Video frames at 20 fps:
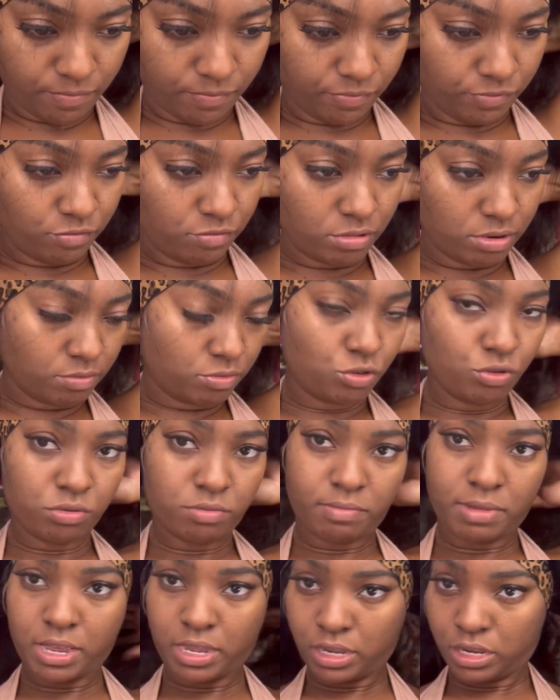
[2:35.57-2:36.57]
When I'm doing
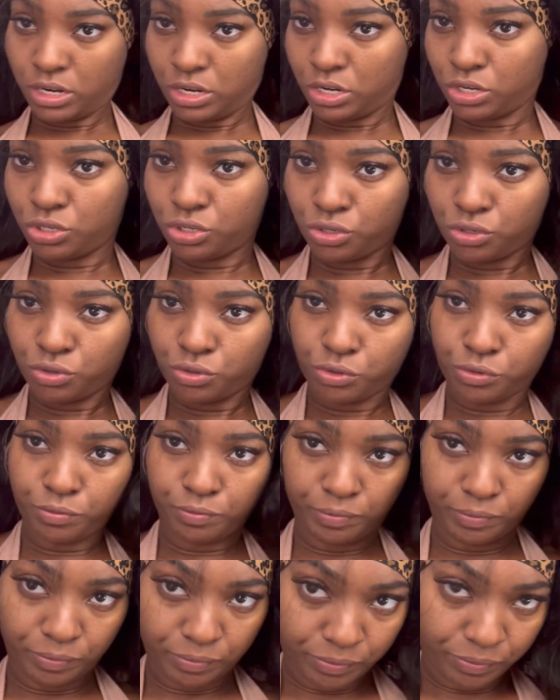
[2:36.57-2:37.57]
my initial
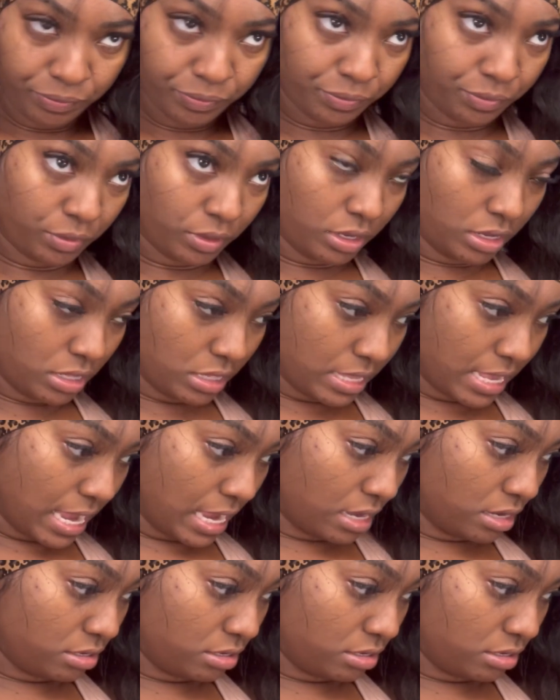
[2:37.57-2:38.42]
lay.